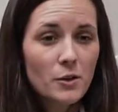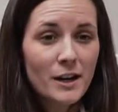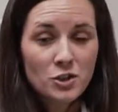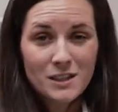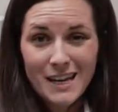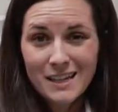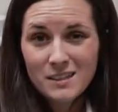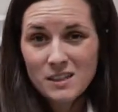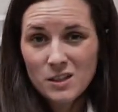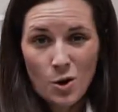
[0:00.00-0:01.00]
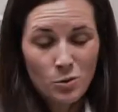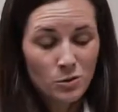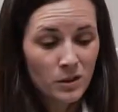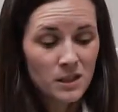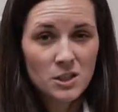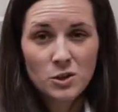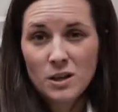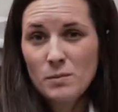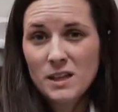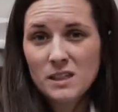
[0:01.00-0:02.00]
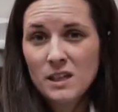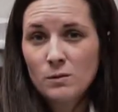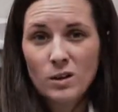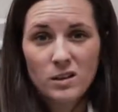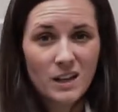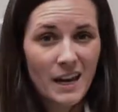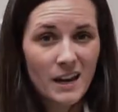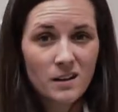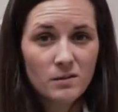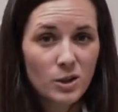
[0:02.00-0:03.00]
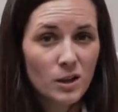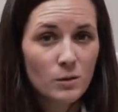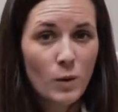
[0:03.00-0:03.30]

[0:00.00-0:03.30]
They're actually tasteless and odorless, and you can mix it in with a can of good